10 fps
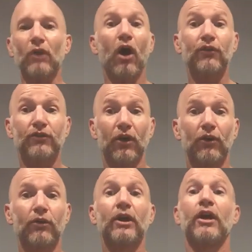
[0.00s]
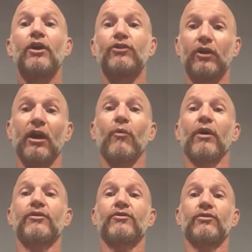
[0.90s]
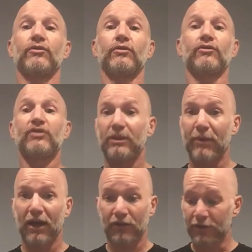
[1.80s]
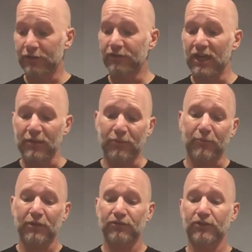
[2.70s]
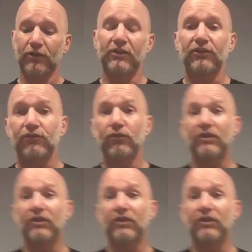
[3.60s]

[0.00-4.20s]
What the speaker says: Also, you do not want to cheap out on the tape. I'm going to show you these two